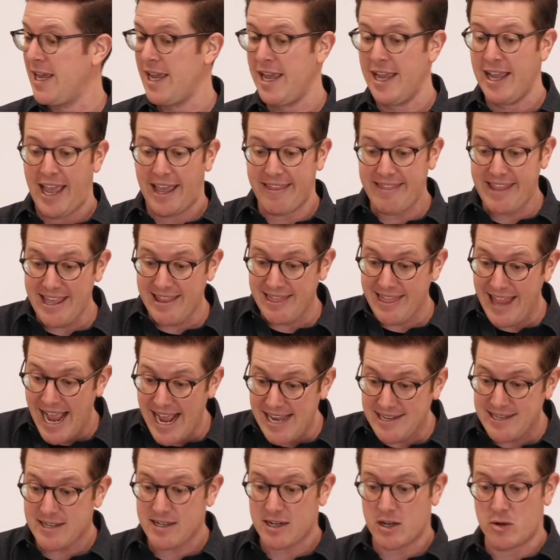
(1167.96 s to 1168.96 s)
And that
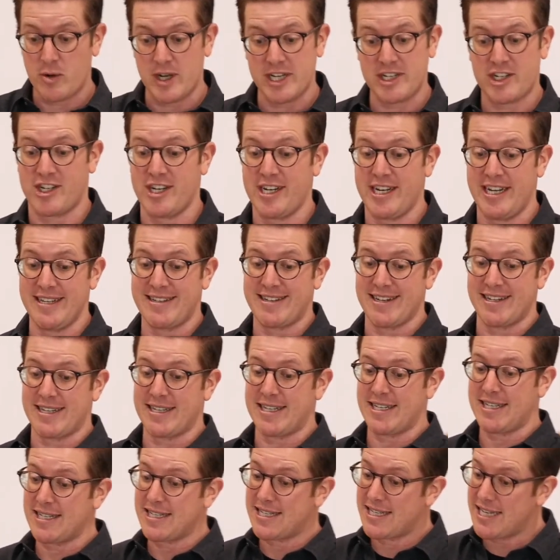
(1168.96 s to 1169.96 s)
last question is a
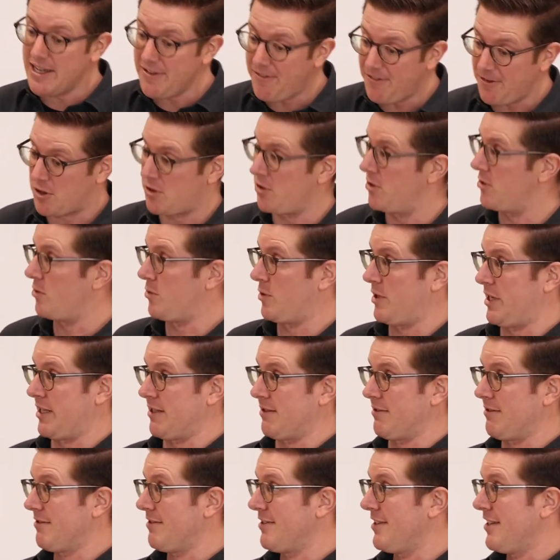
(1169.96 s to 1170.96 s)
difficult one,
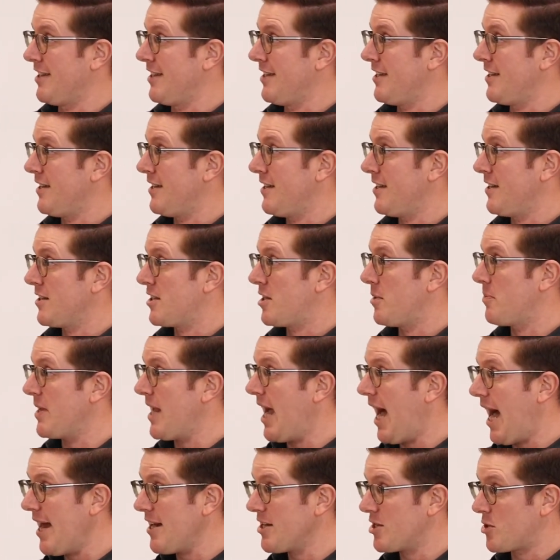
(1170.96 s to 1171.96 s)
to be
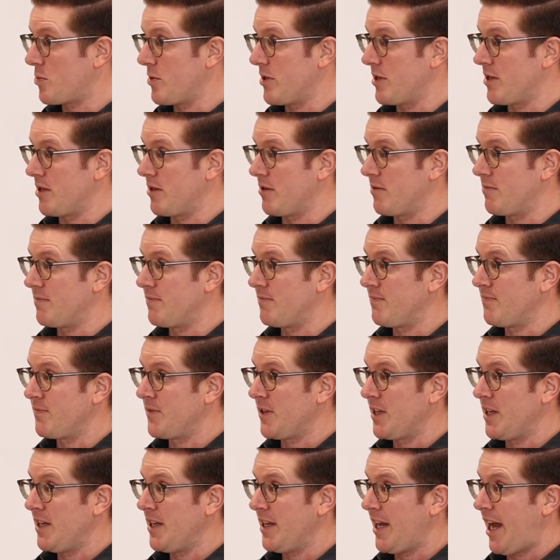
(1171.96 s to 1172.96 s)
honest with you.
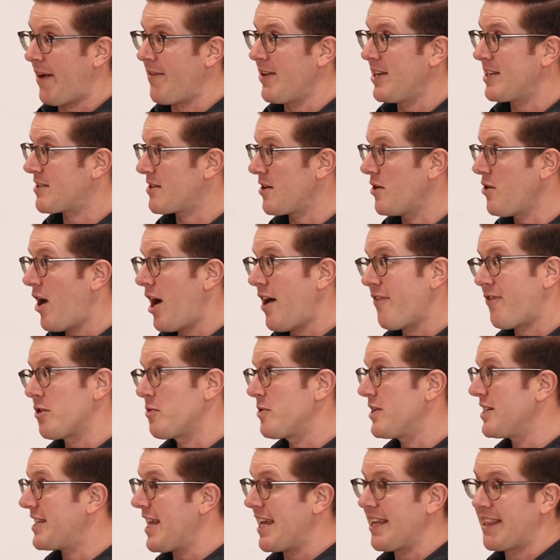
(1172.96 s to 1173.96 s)
I mean, so often we
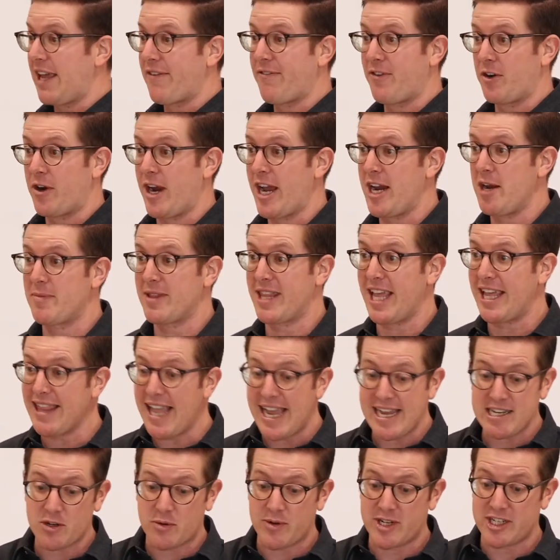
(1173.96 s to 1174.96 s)
take that for granted, but that
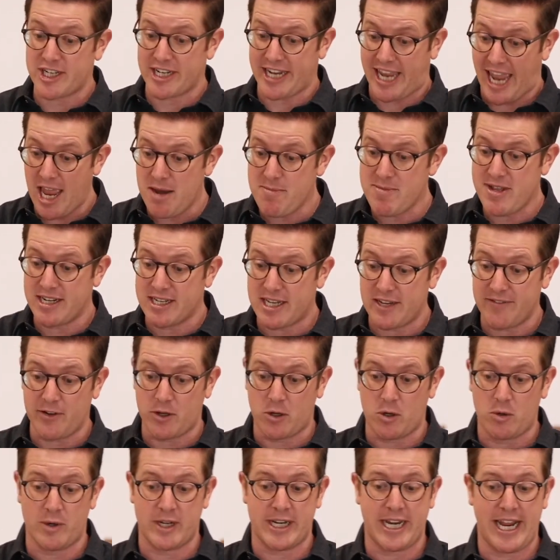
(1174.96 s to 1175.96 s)
last question can be a
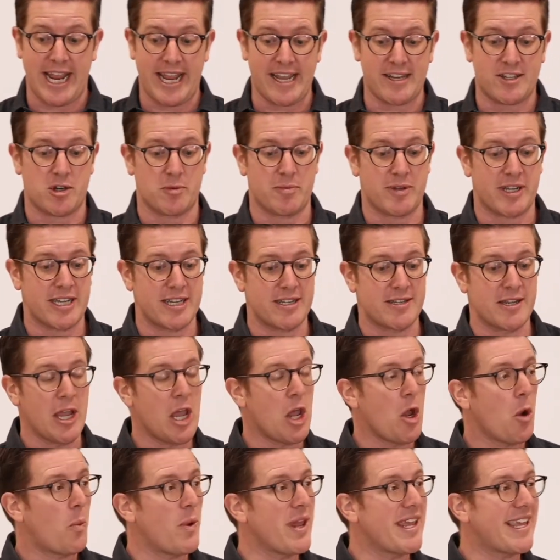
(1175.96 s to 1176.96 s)
difficult one to answer because
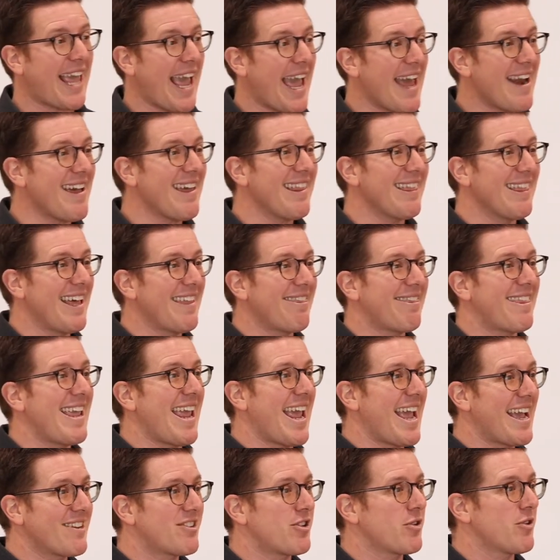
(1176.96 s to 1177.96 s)
we cannot let the
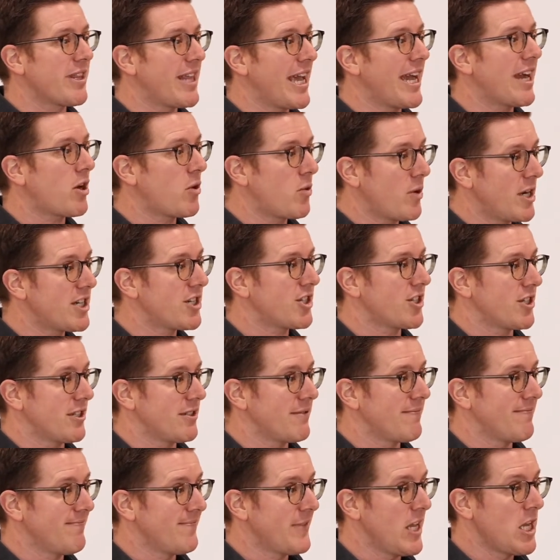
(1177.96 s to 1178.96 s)
answer to that question,
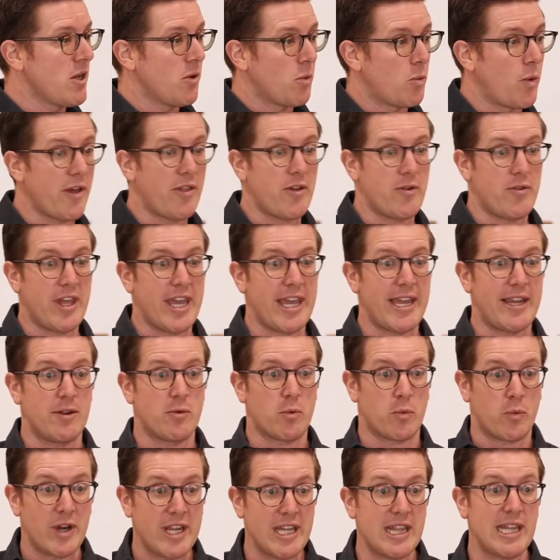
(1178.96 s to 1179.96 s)
whether they
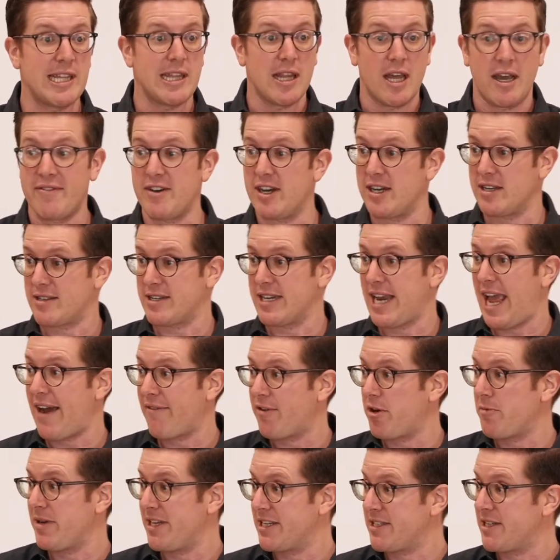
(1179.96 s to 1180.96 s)
really love us and have
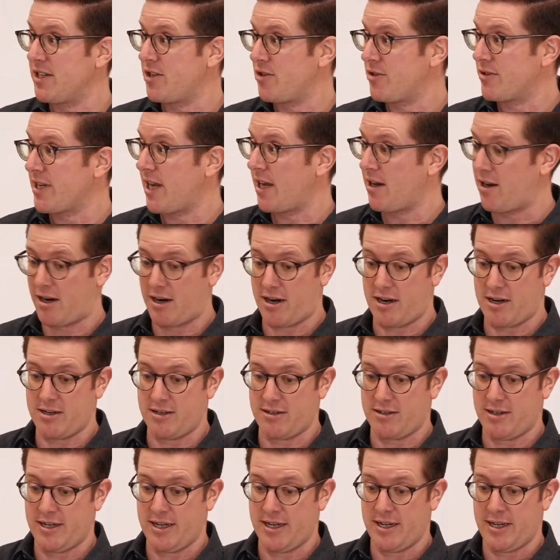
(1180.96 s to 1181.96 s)
our best interests at heart,
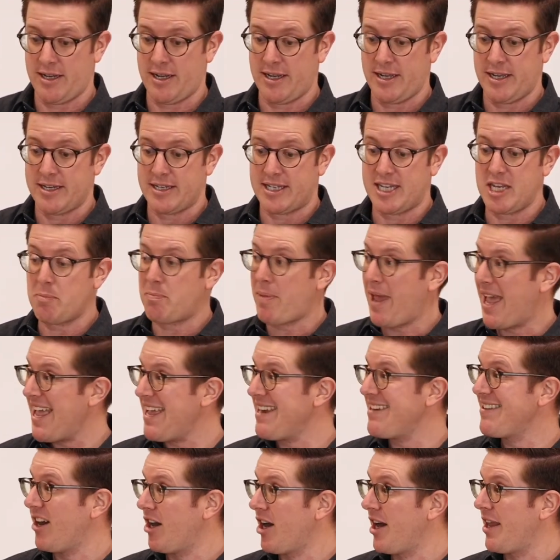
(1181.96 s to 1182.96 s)

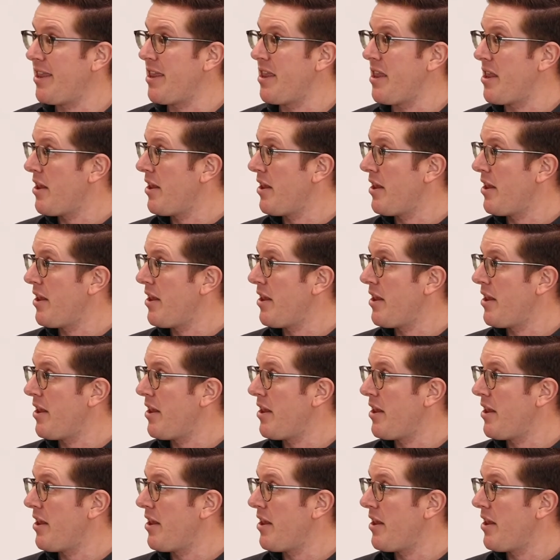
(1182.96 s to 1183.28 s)
depend on